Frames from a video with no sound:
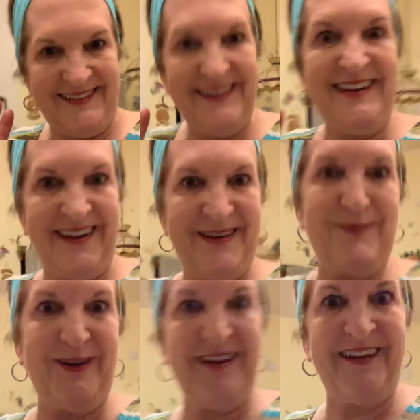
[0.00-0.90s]
you need to
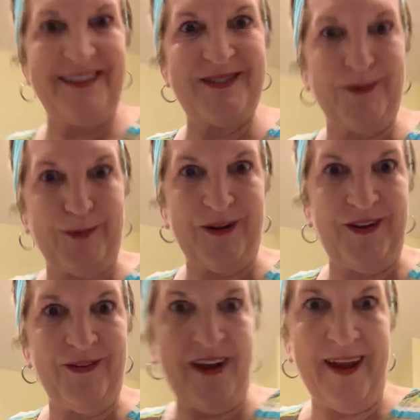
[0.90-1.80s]
put on a super
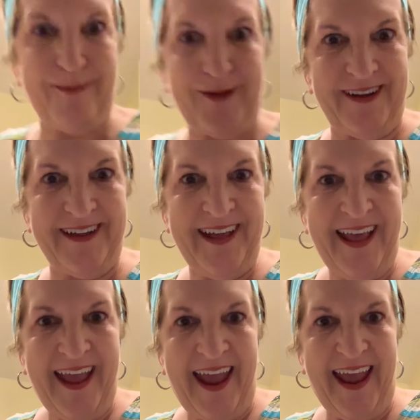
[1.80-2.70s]
cute apron,
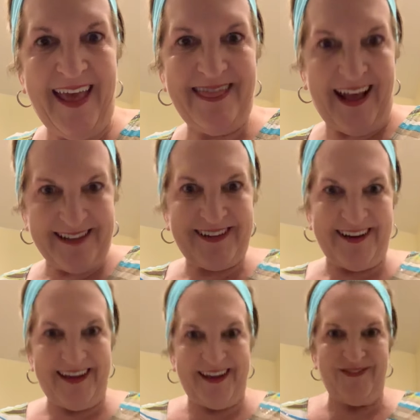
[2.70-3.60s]
and that's going
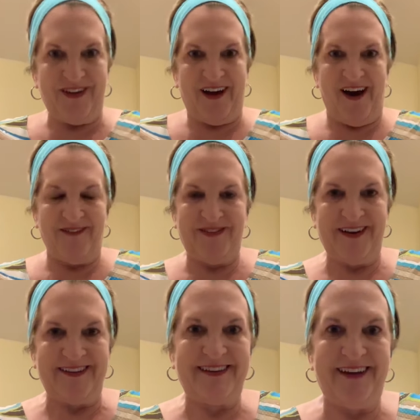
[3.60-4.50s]
to give you confidence.